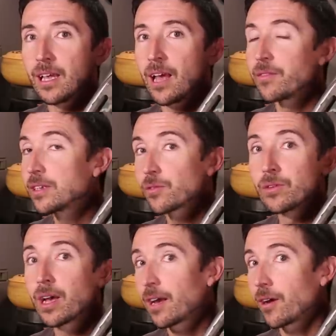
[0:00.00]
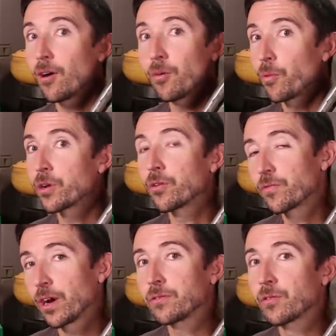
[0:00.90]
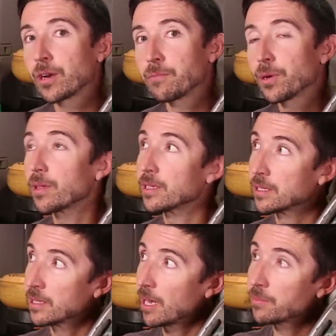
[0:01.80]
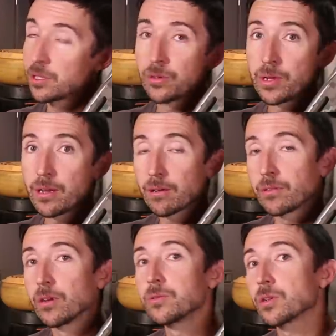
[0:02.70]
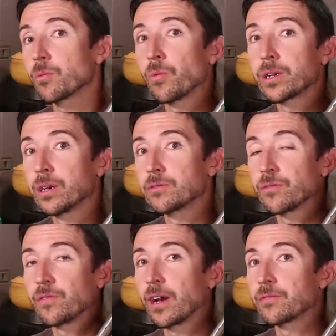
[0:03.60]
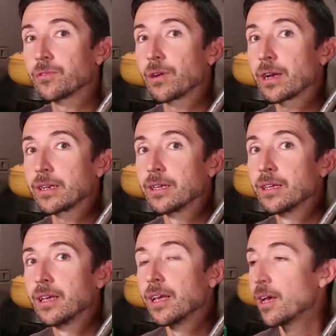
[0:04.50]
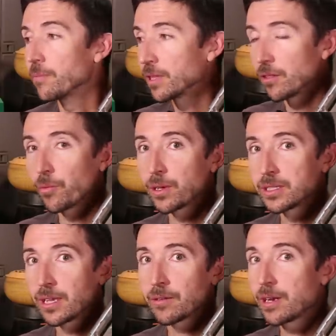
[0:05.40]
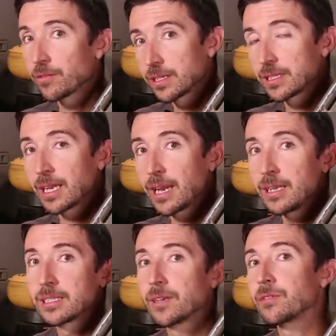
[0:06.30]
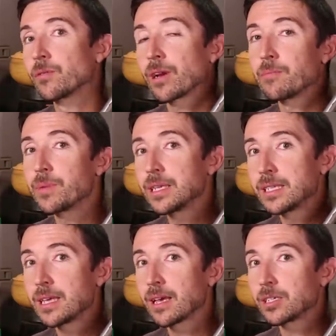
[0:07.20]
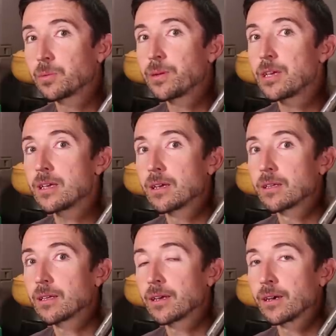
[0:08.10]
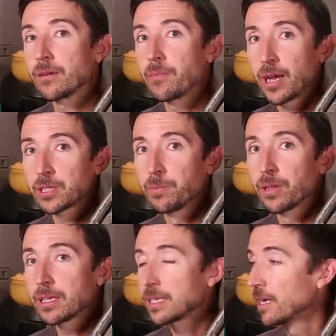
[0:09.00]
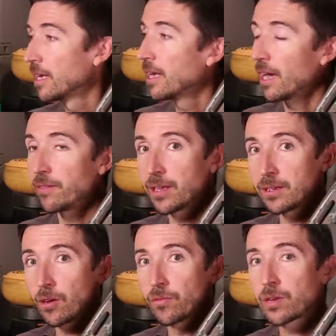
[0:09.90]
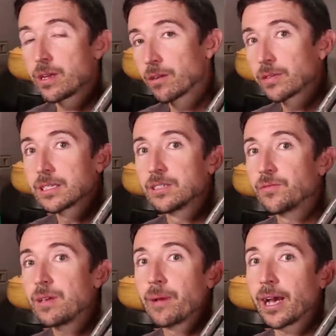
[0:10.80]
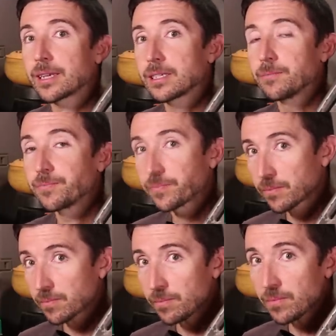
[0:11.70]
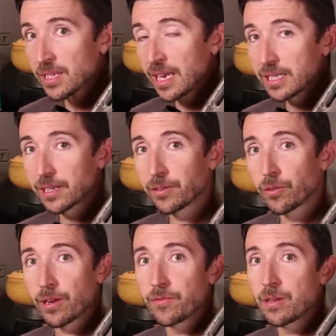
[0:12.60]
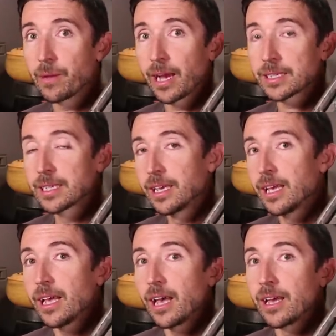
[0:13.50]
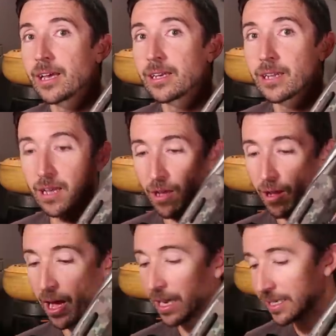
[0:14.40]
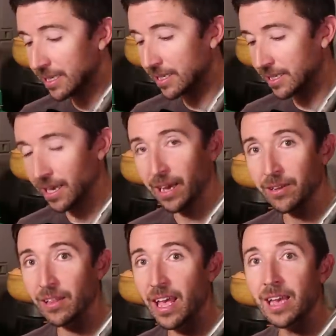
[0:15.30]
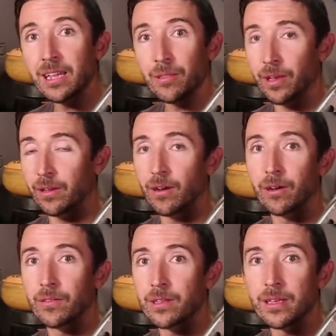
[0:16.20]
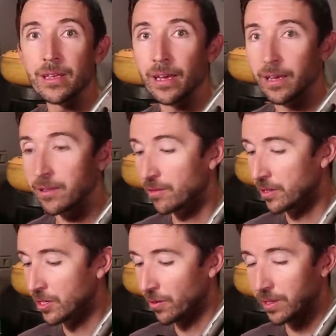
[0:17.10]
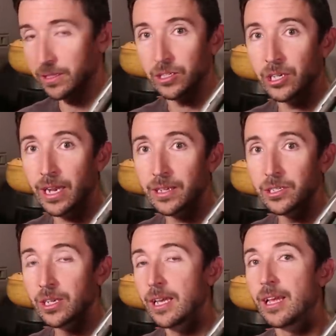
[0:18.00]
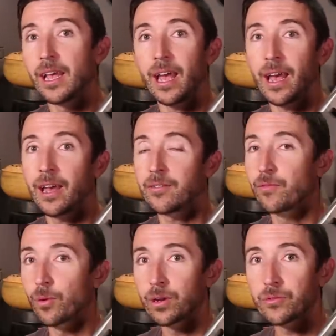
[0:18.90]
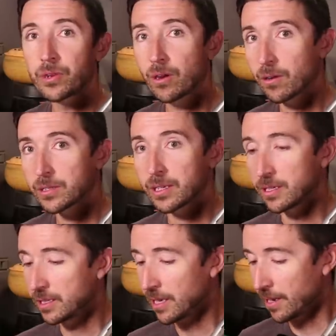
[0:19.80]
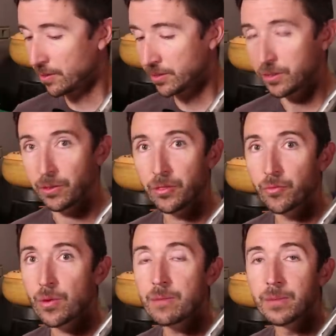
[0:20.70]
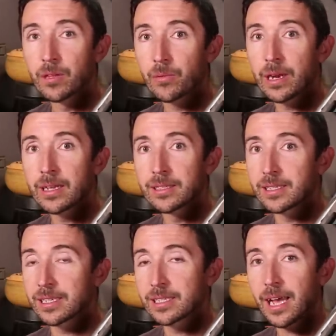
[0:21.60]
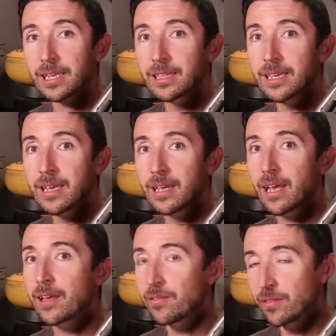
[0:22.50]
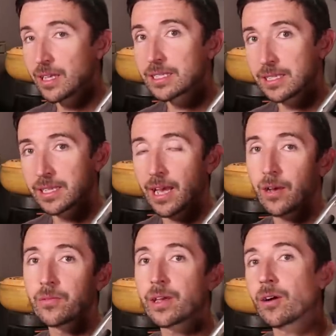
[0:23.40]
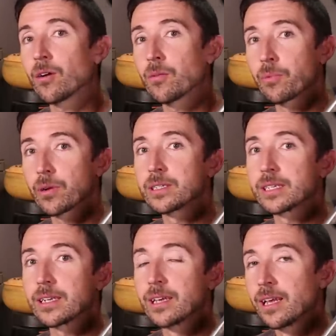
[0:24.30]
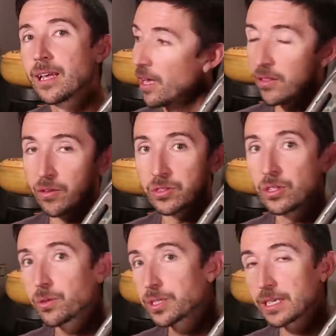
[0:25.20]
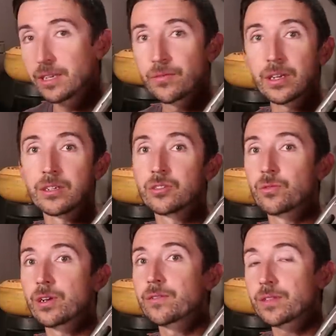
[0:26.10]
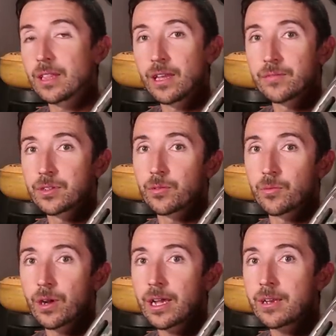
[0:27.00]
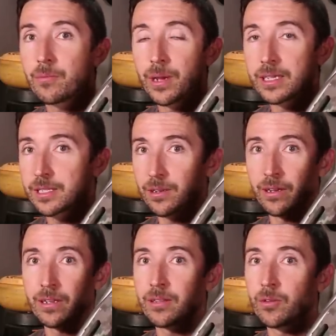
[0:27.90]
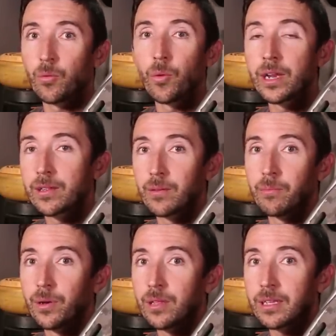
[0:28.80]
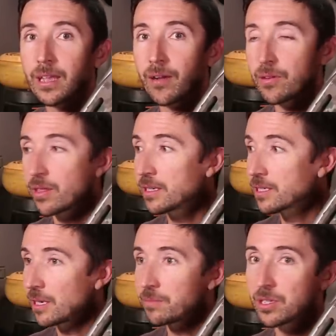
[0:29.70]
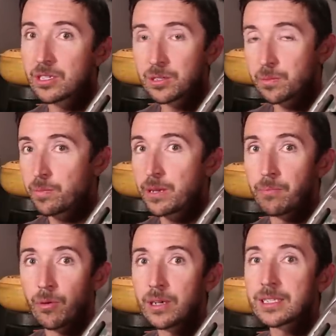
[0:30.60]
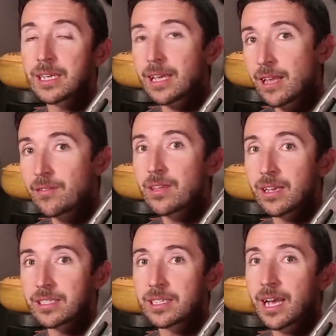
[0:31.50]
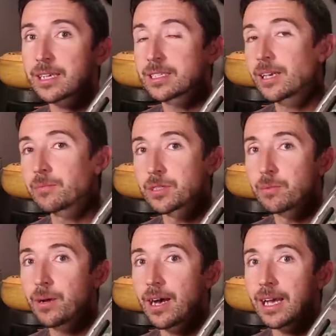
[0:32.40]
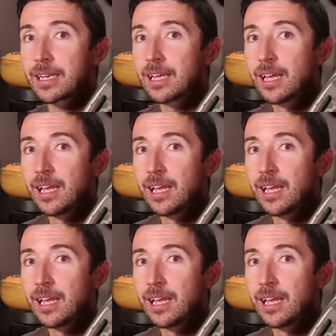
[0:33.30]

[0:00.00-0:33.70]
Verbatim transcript: And these are not all one oh five grain bullets. The top two here, those are one hundred five grain. But then the ones down here, this is an eighty-seven grain B T H P Uh, match bullet, and then over here this is V MAX, eighty-seven grain V MAX, and I didn't dial anything on the uh, the turret to change. At four hundred yards I just dialed to three milliradians exactly, and this is how they all printed. There's no significant drift left to right based on the weight of the bullet. Everything seems to just be printing in the exact same spot.